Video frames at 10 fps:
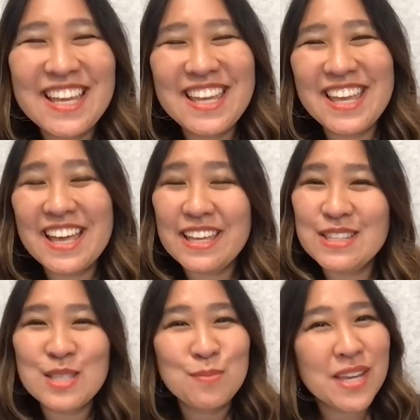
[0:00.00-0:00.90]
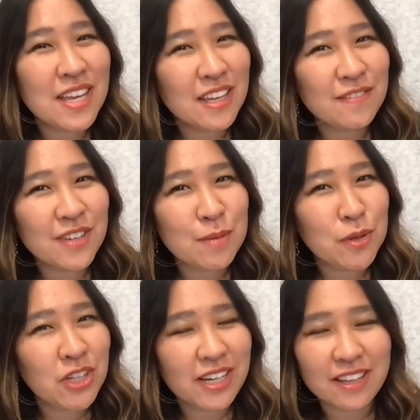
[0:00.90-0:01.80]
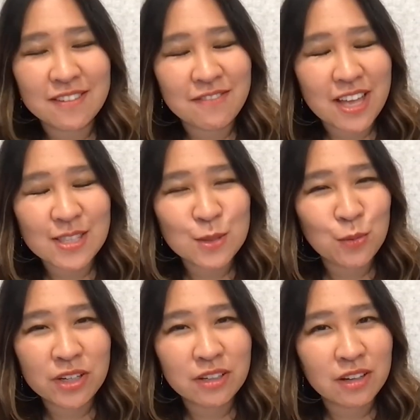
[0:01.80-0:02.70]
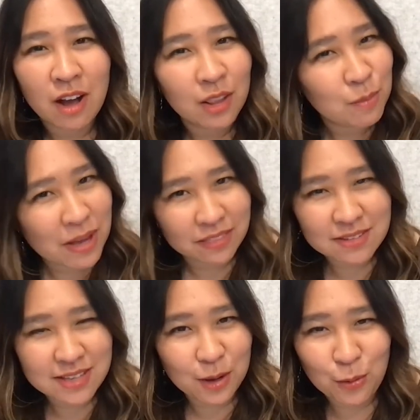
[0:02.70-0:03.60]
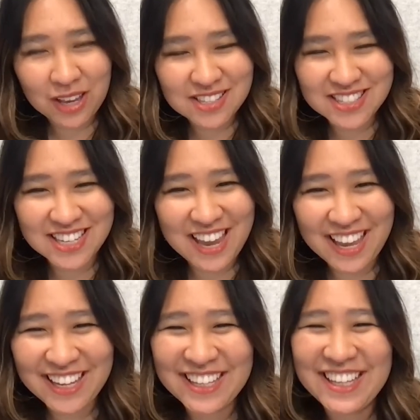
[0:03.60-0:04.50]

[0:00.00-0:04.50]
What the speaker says: Yeah, and speaking of community events, we're all about the segues today.